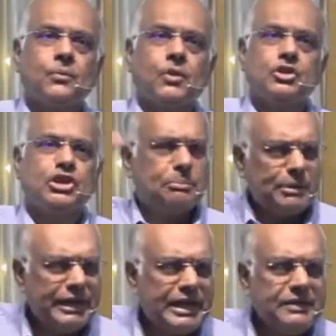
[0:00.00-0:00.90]
She
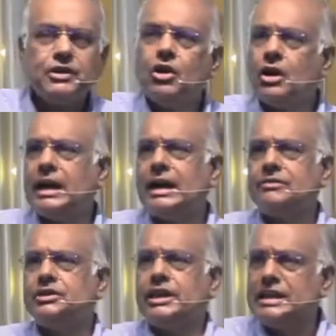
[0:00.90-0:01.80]
believed God loved her, in